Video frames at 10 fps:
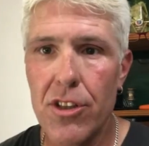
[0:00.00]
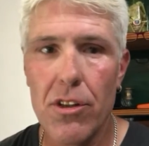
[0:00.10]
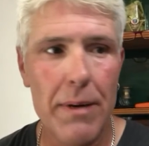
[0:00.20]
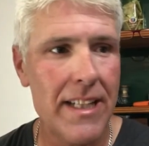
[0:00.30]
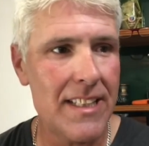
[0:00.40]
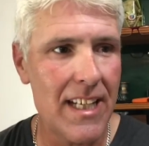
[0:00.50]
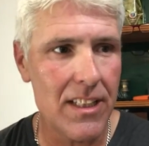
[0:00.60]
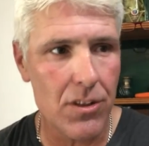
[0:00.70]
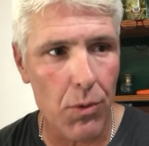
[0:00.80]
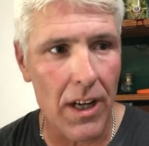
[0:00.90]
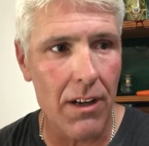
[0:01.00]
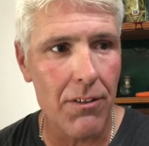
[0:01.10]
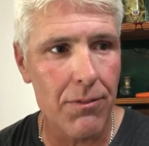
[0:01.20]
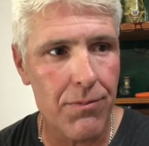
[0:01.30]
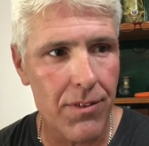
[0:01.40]
shoot about 10,
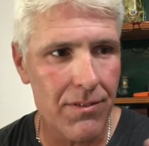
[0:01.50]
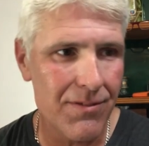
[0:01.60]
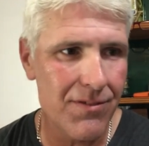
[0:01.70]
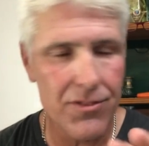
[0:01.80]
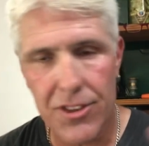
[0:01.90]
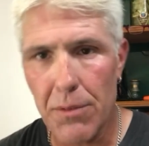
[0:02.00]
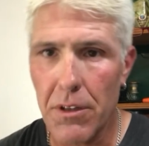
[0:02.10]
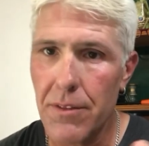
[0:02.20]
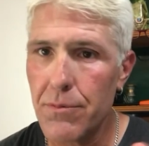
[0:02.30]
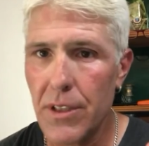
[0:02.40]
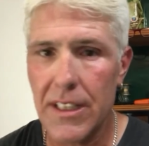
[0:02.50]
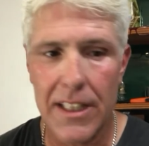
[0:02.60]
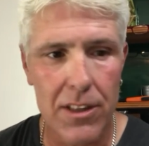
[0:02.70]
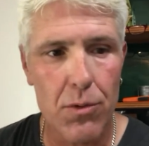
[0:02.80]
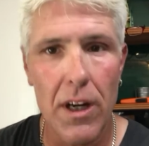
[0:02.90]
12, somewhere between
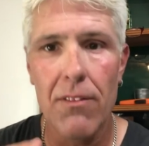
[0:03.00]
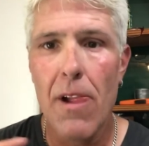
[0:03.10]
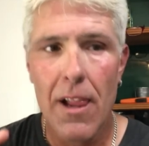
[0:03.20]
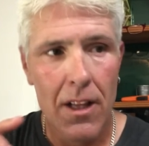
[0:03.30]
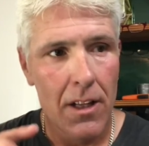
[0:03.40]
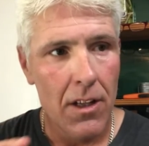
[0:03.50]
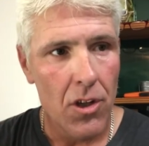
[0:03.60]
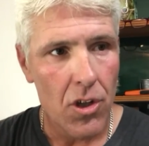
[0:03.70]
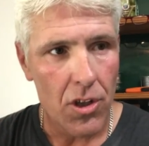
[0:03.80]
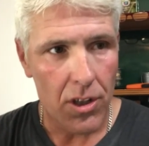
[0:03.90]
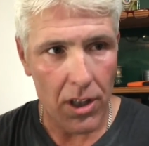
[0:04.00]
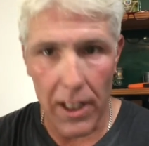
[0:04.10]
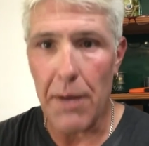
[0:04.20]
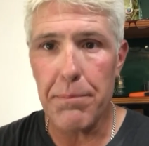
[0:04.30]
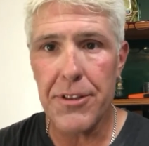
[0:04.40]
10 and 12
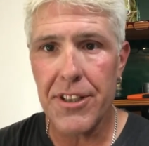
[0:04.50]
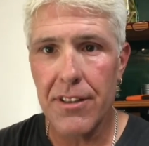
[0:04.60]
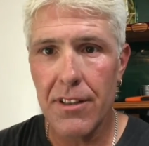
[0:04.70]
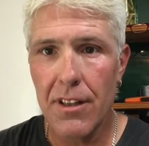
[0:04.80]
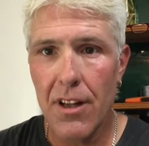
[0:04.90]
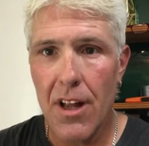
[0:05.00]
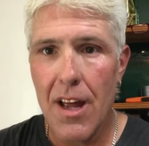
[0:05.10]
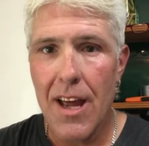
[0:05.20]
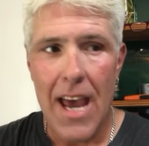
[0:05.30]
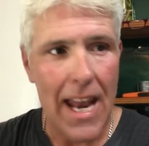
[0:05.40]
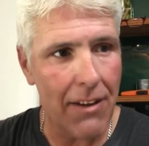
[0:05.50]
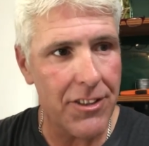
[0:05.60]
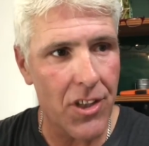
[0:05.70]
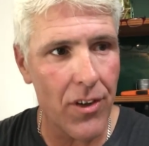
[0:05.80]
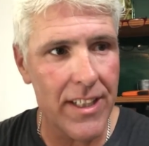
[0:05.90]
clips, and I
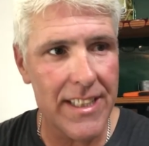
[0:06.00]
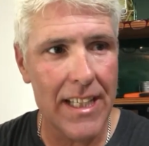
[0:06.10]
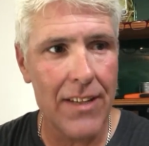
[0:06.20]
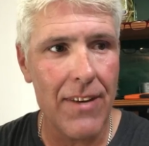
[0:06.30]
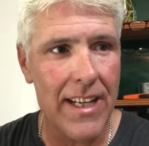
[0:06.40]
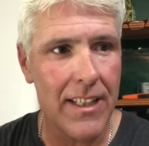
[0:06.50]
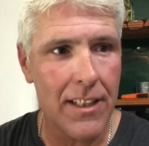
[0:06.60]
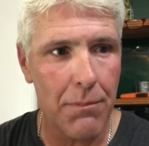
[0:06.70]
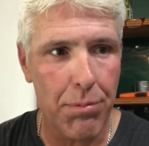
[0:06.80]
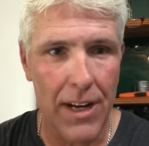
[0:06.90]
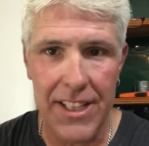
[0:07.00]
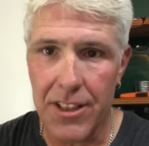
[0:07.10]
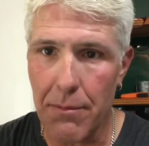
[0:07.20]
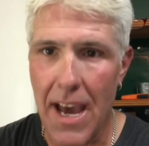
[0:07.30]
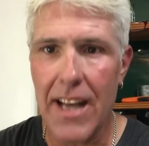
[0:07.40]
was going to see if I could compress
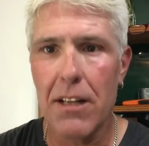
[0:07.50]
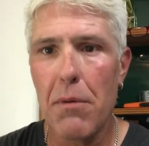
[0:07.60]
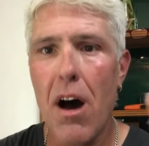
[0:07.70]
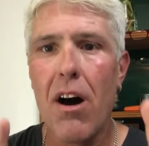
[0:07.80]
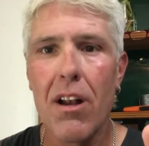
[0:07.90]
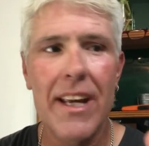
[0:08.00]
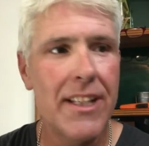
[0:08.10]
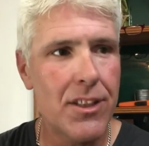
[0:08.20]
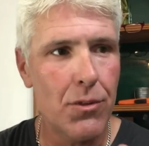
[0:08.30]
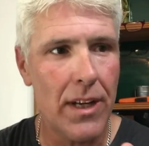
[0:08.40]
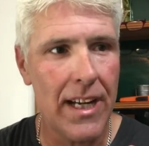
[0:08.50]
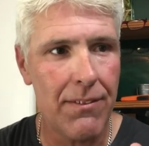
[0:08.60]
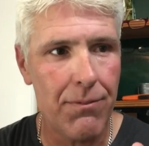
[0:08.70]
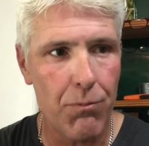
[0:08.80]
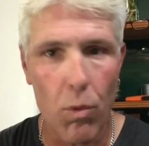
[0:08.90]
them, edit them all into a
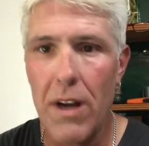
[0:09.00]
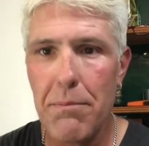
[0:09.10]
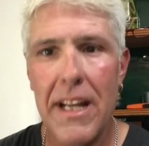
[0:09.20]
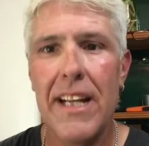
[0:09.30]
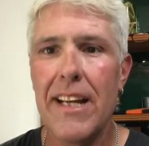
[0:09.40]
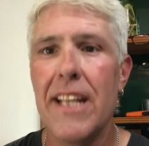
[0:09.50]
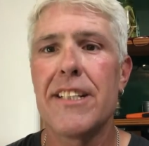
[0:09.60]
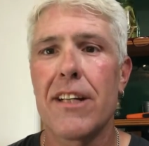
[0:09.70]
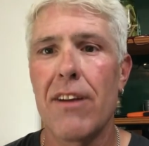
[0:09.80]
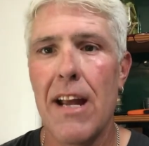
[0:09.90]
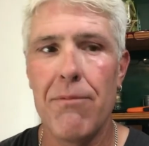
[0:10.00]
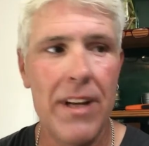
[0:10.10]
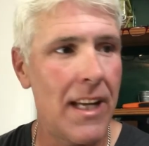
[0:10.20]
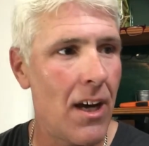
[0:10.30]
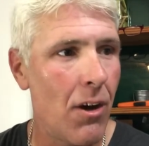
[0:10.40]
1-minute Instagram
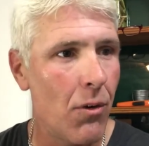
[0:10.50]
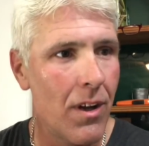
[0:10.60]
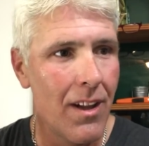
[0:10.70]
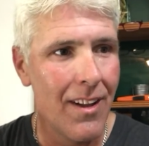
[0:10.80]
video,